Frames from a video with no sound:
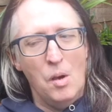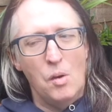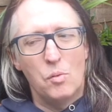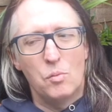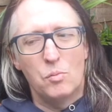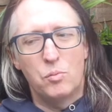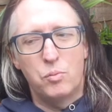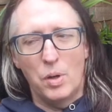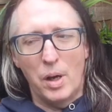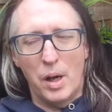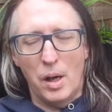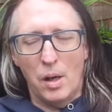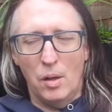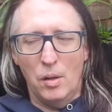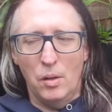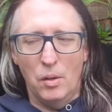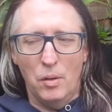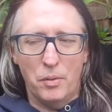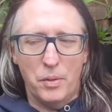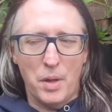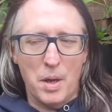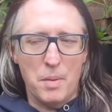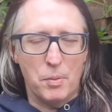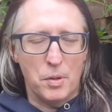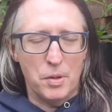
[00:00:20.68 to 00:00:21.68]
Well,
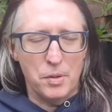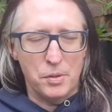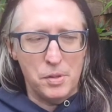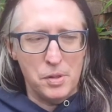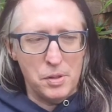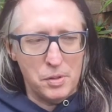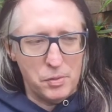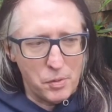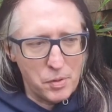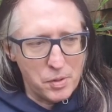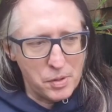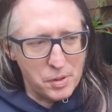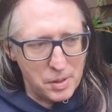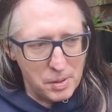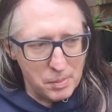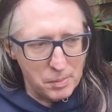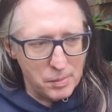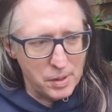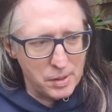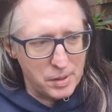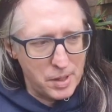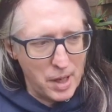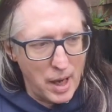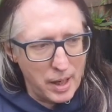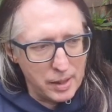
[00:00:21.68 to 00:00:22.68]
they both use very
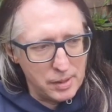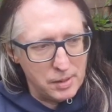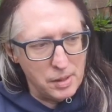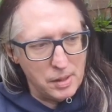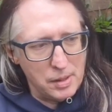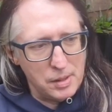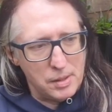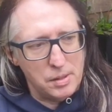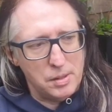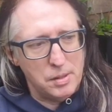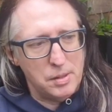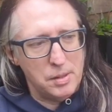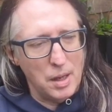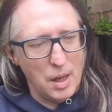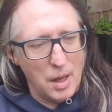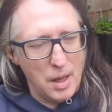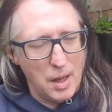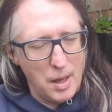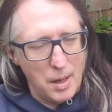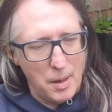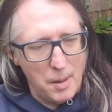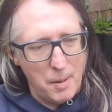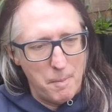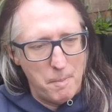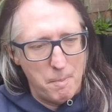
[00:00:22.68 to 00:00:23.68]
similar tactics.
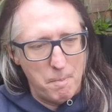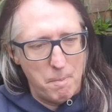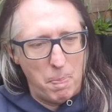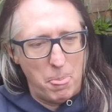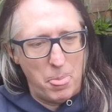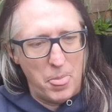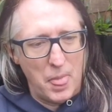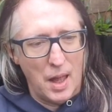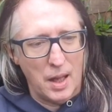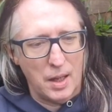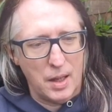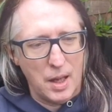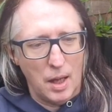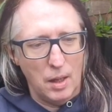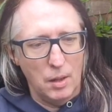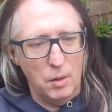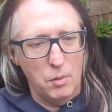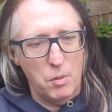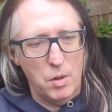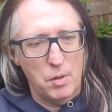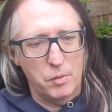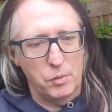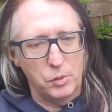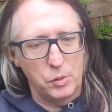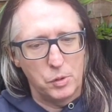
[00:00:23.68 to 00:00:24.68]
A color
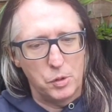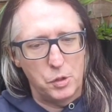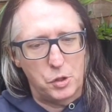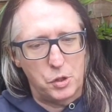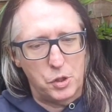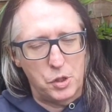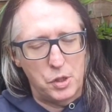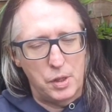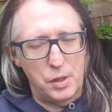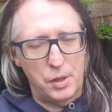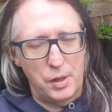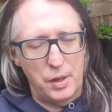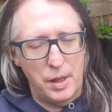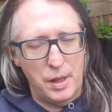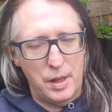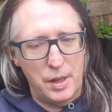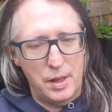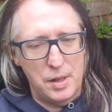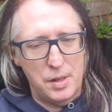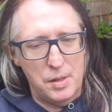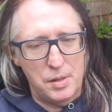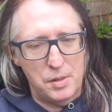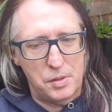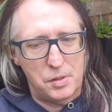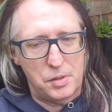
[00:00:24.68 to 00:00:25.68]
revolution
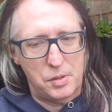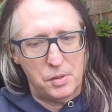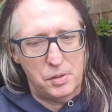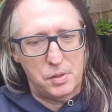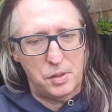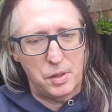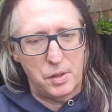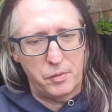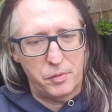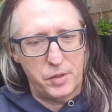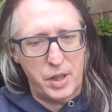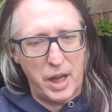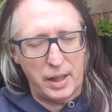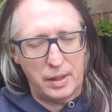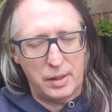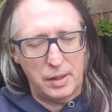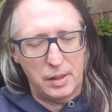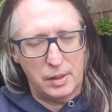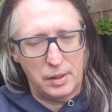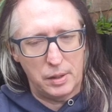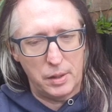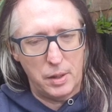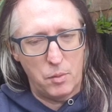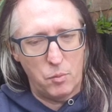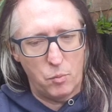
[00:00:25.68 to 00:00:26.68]
is sort of
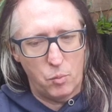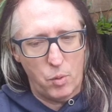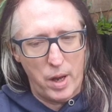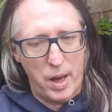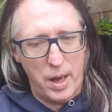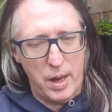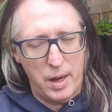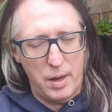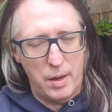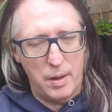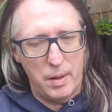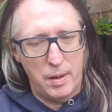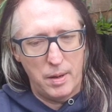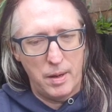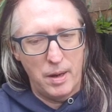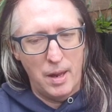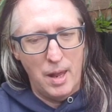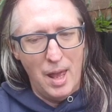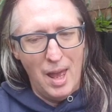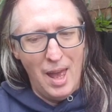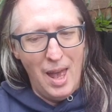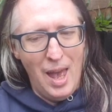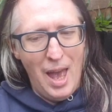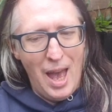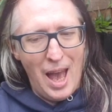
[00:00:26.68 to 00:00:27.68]
technically when
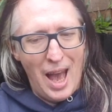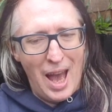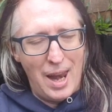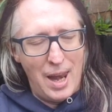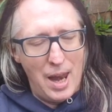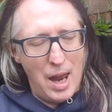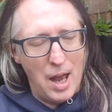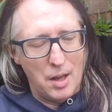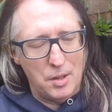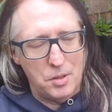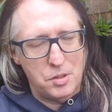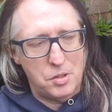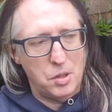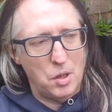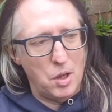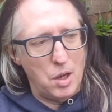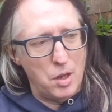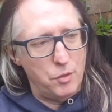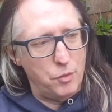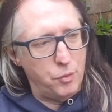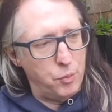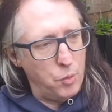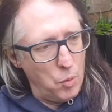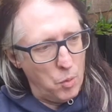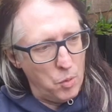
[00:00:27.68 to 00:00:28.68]
an
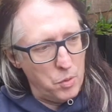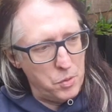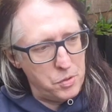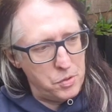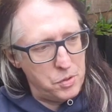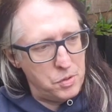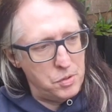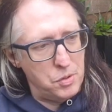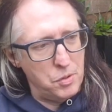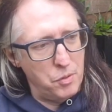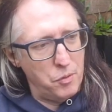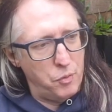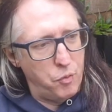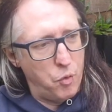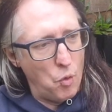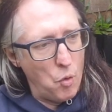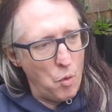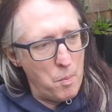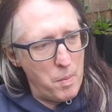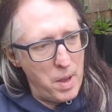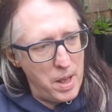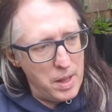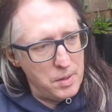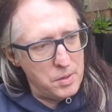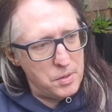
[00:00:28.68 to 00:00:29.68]
outside force
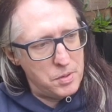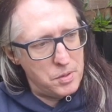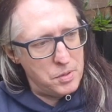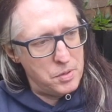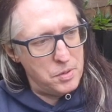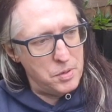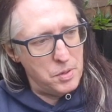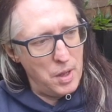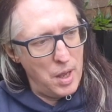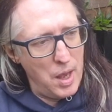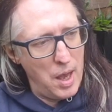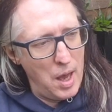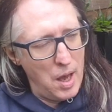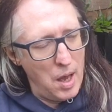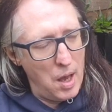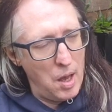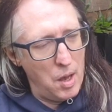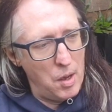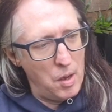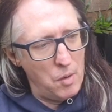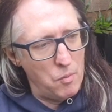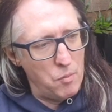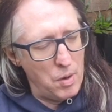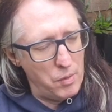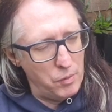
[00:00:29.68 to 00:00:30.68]
foments
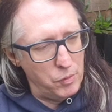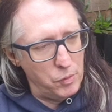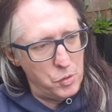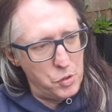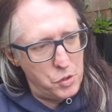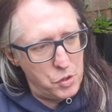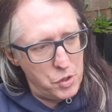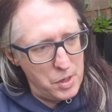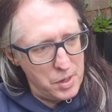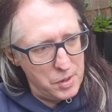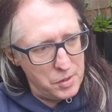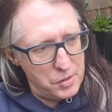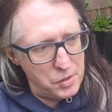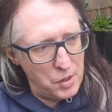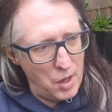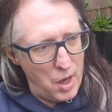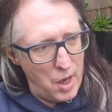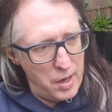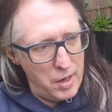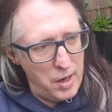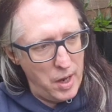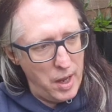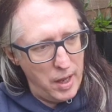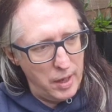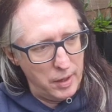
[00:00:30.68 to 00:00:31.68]
revolution
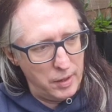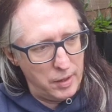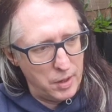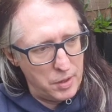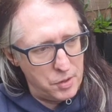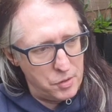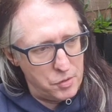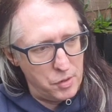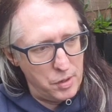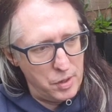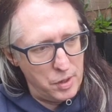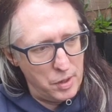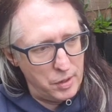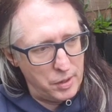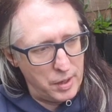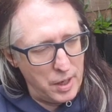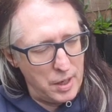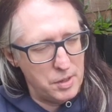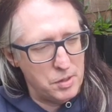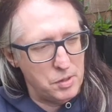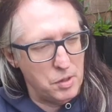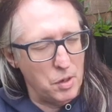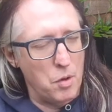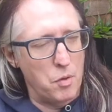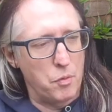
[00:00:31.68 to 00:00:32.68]
inside a country. Okay,
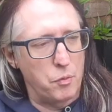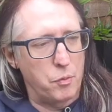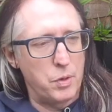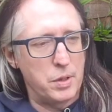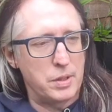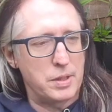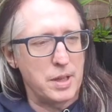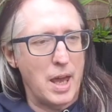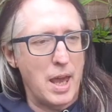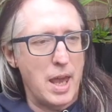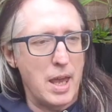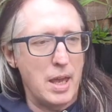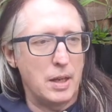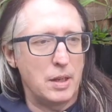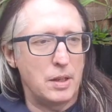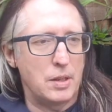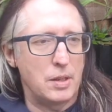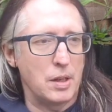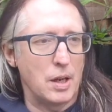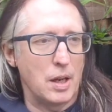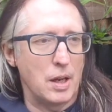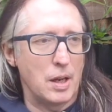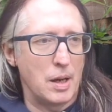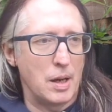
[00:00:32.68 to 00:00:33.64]
so if we take